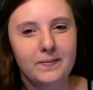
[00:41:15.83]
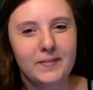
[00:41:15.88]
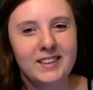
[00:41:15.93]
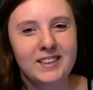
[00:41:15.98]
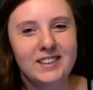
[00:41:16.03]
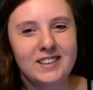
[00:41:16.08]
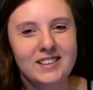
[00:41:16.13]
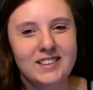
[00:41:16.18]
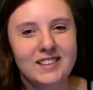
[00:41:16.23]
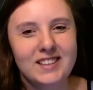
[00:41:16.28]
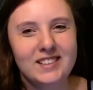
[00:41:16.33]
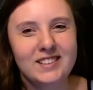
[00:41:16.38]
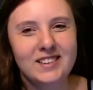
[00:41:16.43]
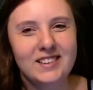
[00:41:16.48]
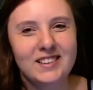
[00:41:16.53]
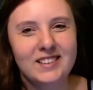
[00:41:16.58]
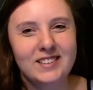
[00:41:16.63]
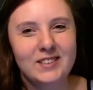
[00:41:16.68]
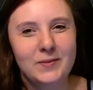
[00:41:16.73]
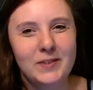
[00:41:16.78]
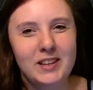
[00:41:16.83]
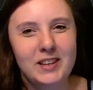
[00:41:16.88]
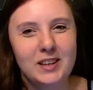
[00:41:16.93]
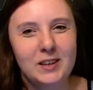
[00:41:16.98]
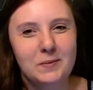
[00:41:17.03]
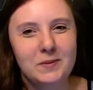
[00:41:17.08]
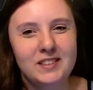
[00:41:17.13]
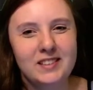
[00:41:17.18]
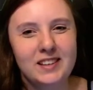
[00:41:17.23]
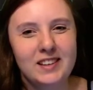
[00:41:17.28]
Dirk is trying to make
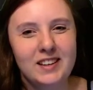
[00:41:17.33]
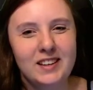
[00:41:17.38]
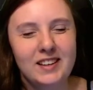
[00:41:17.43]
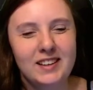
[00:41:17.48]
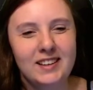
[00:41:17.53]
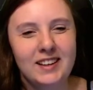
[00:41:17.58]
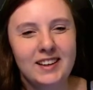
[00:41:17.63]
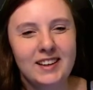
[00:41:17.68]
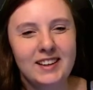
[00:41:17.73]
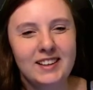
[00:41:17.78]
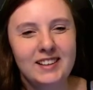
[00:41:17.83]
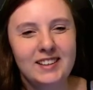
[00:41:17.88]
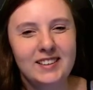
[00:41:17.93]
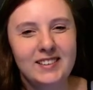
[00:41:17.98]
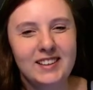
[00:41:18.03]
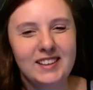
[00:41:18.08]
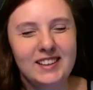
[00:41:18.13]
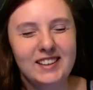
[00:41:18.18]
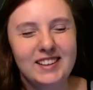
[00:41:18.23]
him say daddy.